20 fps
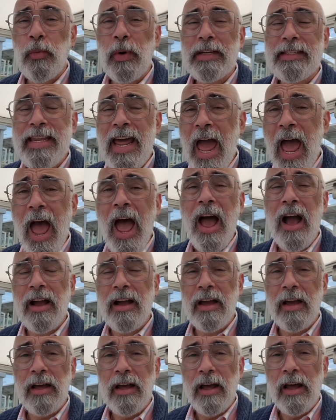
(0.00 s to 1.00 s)
to
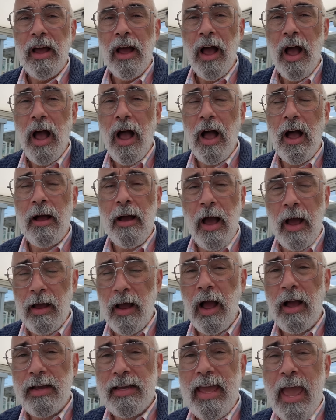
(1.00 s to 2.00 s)
attack a,
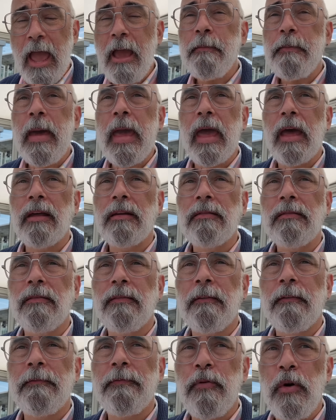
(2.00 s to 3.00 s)
a, a gay man,
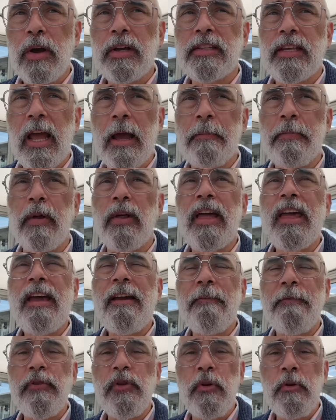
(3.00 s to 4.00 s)
for example,
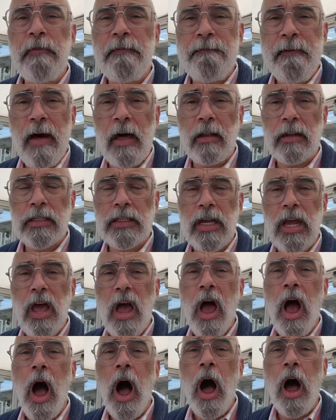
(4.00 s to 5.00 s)
if you felt
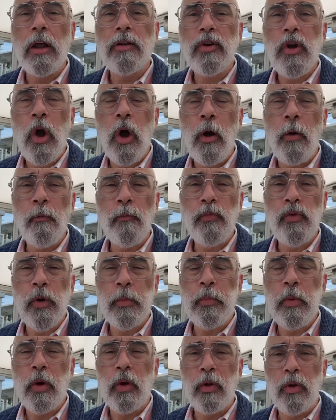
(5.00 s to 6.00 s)

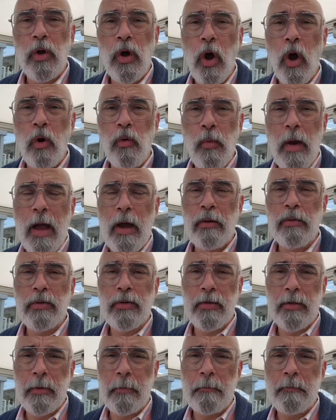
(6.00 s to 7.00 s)
uncomfortable
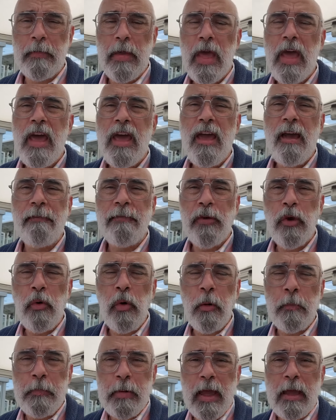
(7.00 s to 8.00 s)
around them, if you
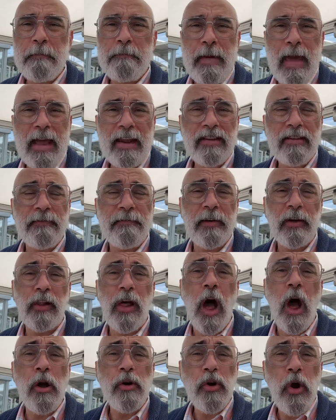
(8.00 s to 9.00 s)
were being made to
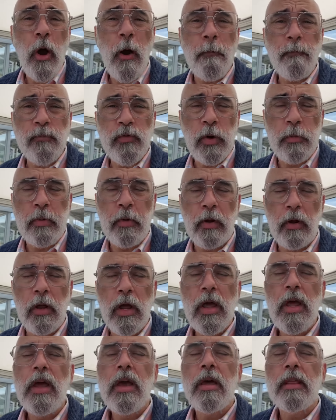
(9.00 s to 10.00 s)
feel
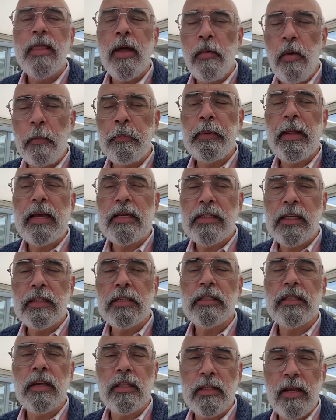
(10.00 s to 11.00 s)
uncomfortable there were
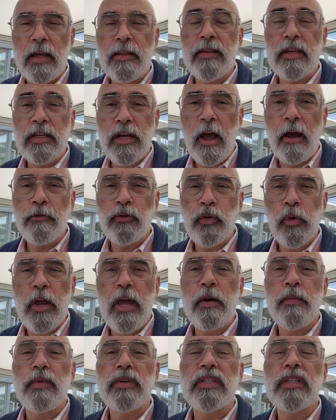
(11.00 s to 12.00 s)
places in this, in this country
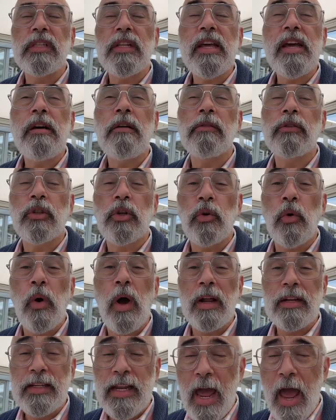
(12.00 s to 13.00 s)
it was legal to
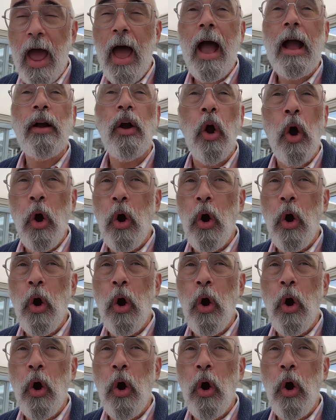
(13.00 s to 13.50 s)
attack,